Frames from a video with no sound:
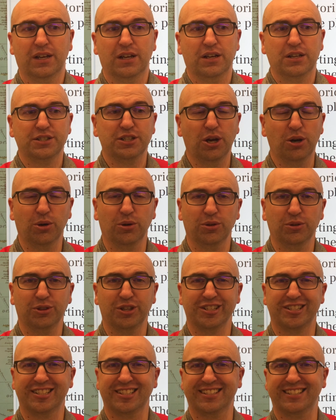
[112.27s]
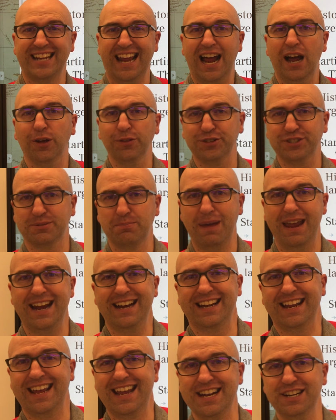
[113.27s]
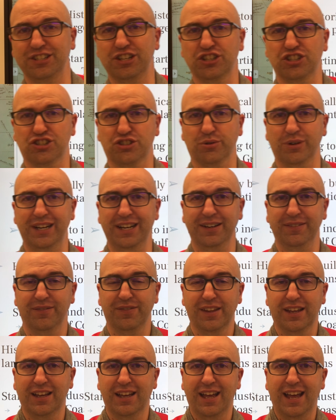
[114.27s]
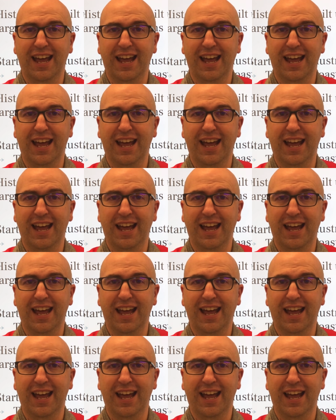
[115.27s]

So the South's main industry